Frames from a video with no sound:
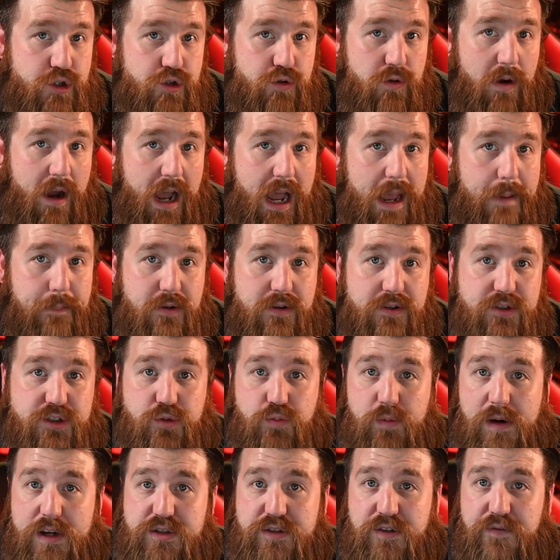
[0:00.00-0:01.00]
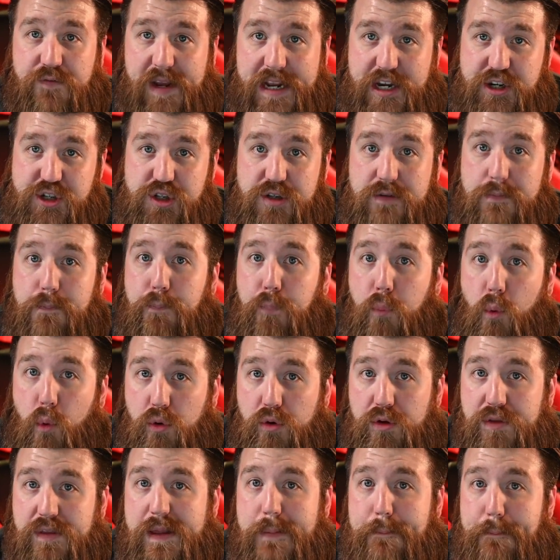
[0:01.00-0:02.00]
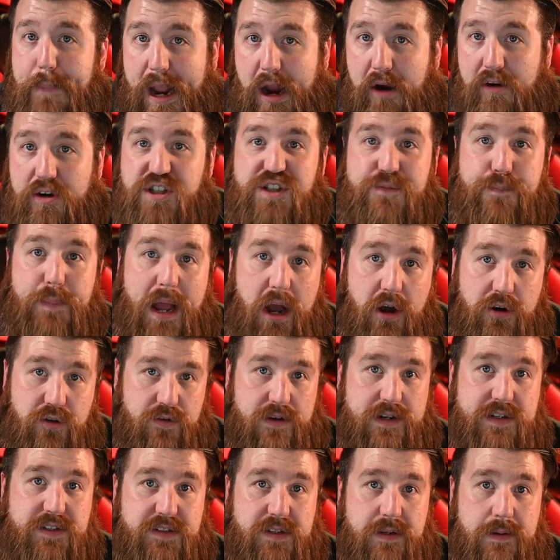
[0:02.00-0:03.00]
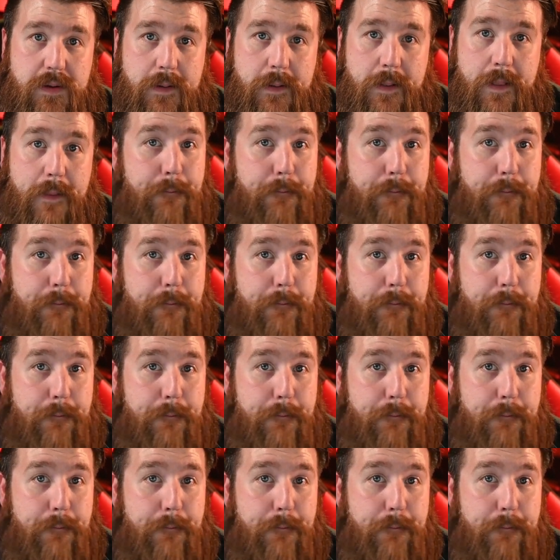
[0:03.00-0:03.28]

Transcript: tribe whose reservation bordered the parish boundaries.